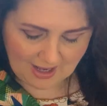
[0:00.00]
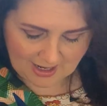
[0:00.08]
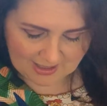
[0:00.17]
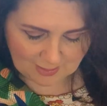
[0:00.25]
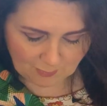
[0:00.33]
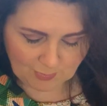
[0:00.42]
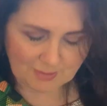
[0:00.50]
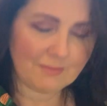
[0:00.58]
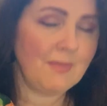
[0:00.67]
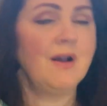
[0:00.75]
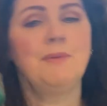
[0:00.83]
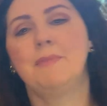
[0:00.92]
And I wouldn't
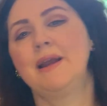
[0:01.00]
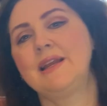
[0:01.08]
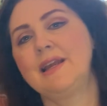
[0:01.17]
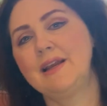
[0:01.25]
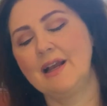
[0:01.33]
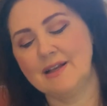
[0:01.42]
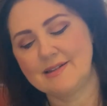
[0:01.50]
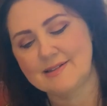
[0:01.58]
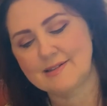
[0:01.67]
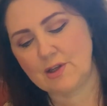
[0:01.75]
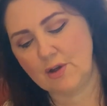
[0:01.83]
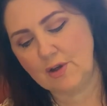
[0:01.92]
mind making a
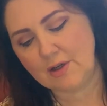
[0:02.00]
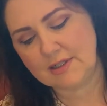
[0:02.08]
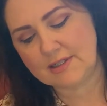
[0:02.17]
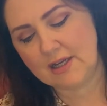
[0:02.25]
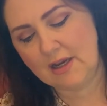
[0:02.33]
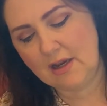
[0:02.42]
skirt.